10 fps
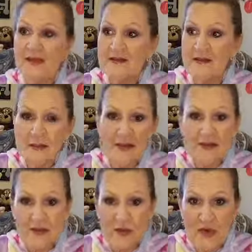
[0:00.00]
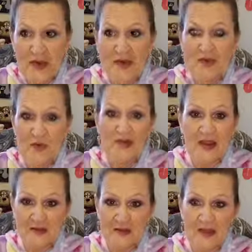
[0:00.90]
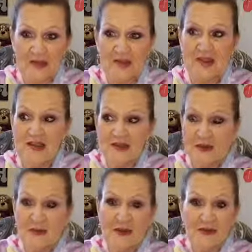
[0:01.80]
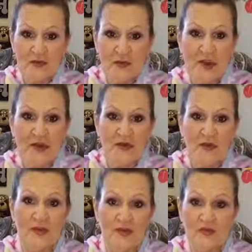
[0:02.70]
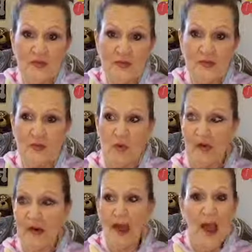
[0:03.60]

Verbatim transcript: Somebody has created a new technology. Somebody has created a new industry before.